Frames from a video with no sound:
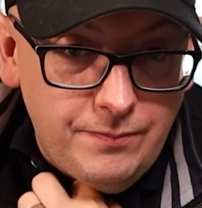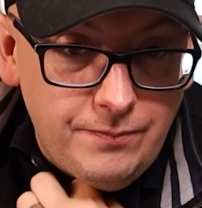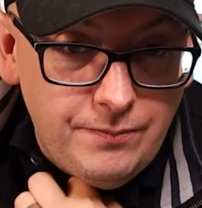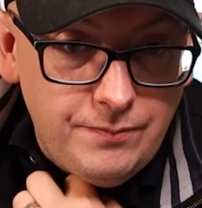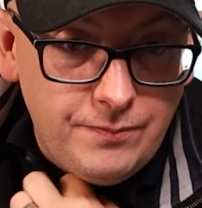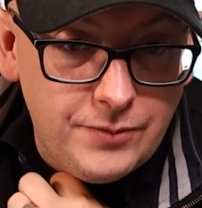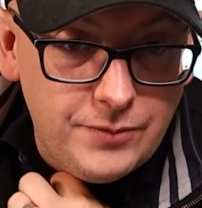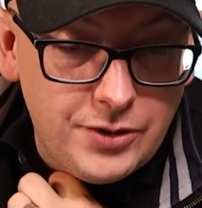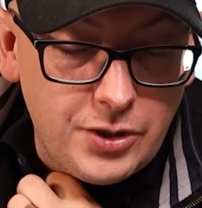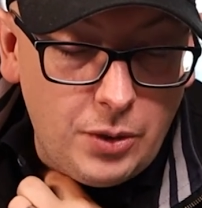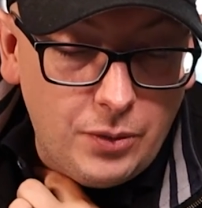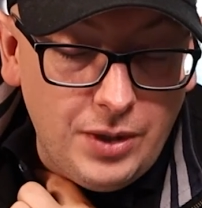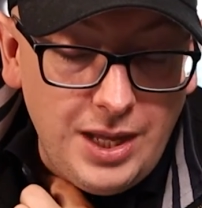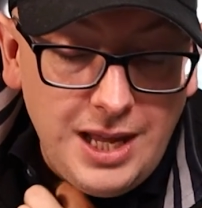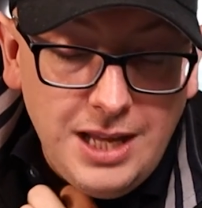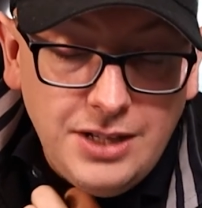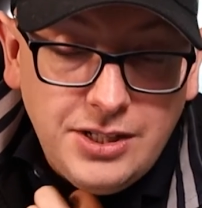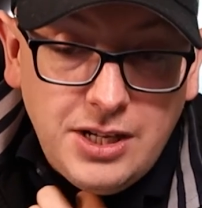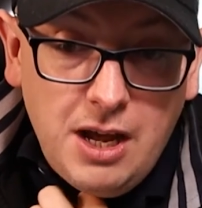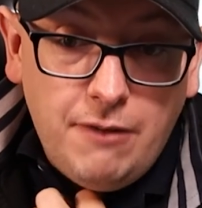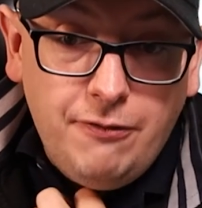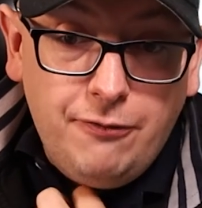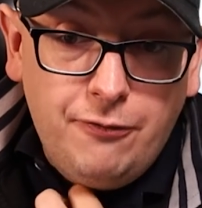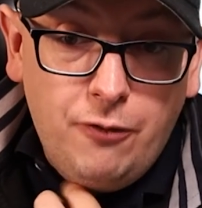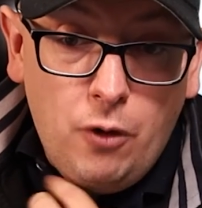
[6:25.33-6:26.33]
So there's
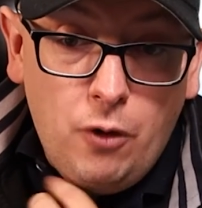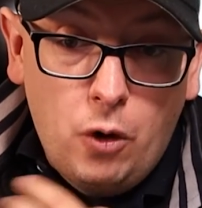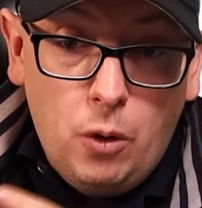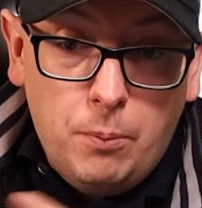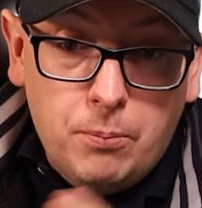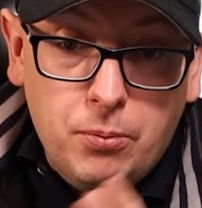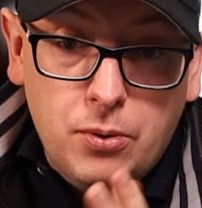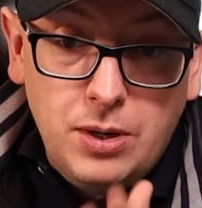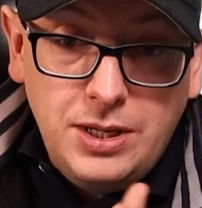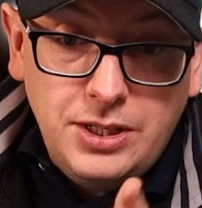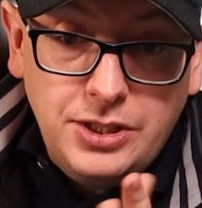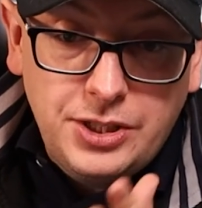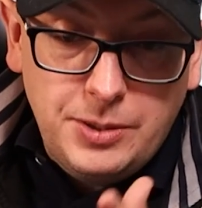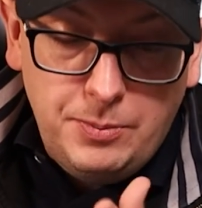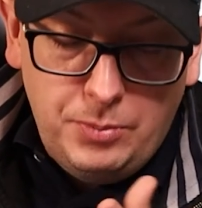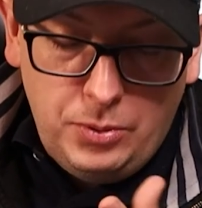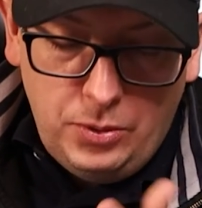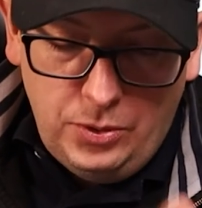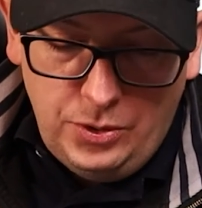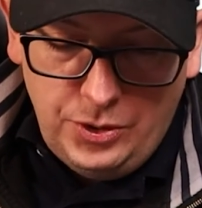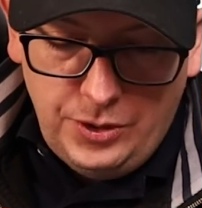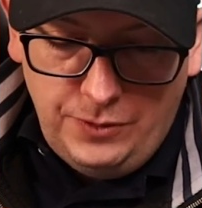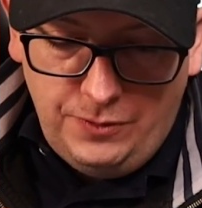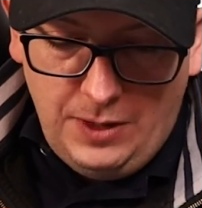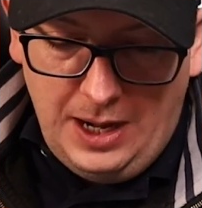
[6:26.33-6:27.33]
our four
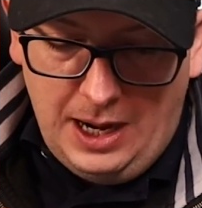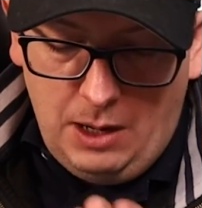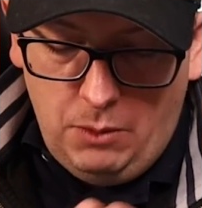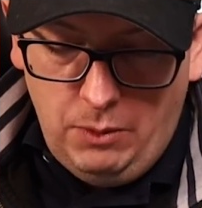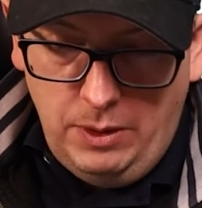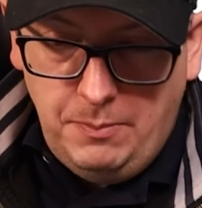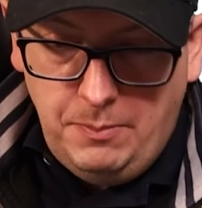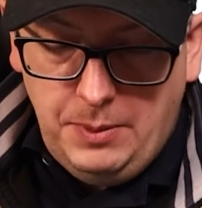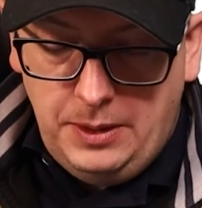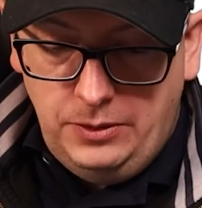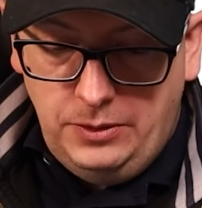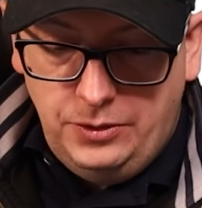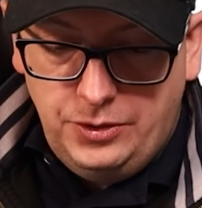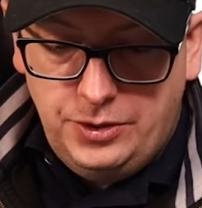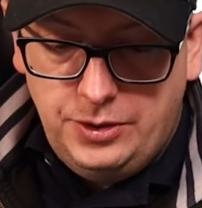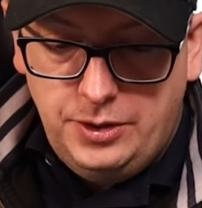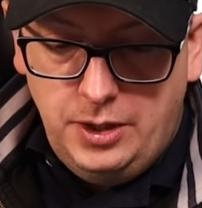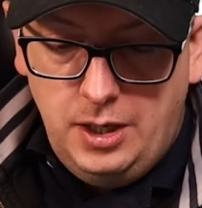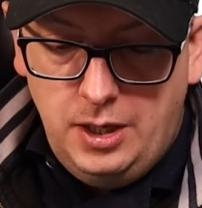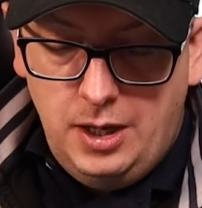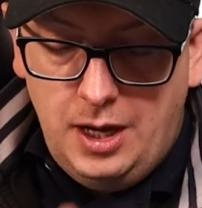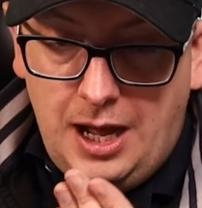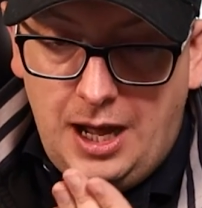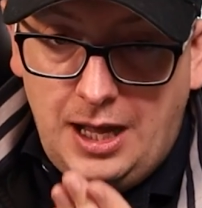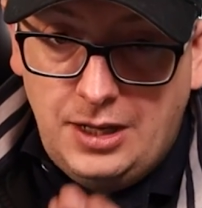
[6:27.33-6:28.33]
principles of how we built
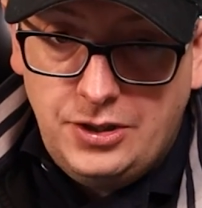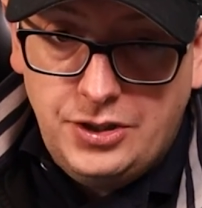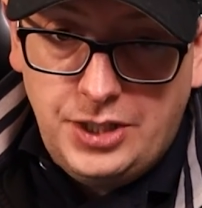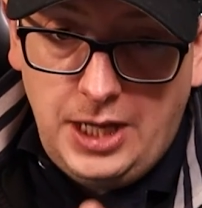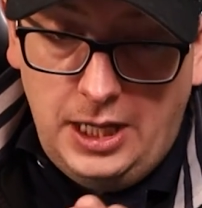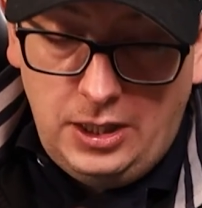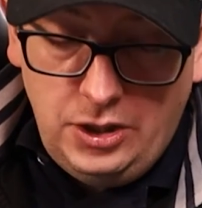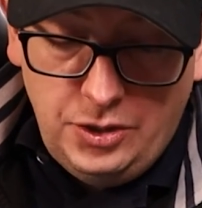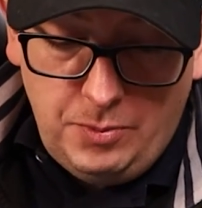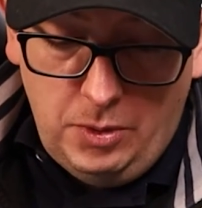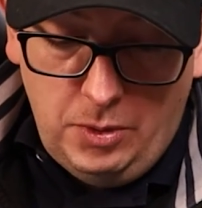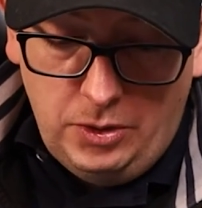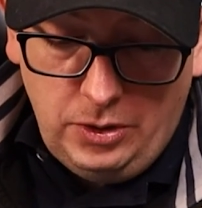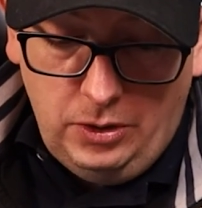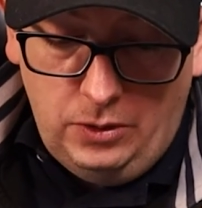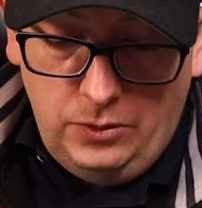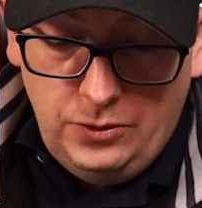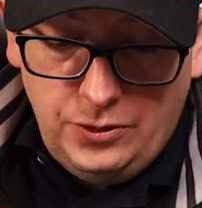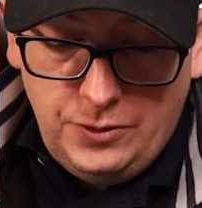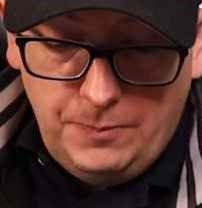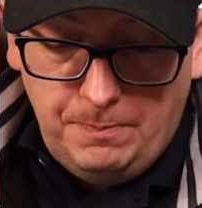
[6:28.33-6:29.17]
our sales models.